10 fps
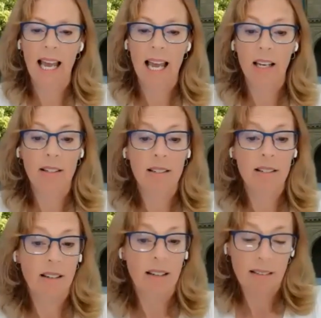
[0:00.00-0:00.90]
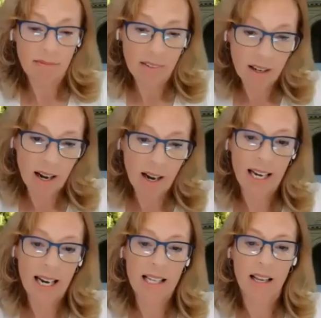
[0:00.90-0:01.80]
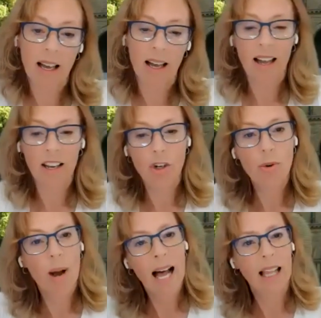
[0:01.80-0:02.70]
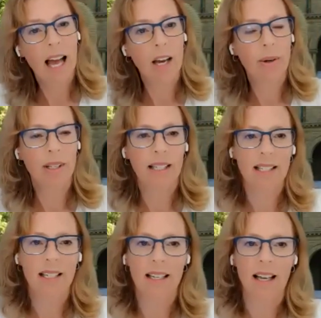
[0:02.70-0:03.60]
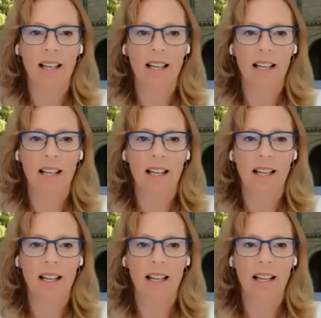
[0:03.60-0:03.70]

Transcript: And uh, it has a, a, new ally, or at least a,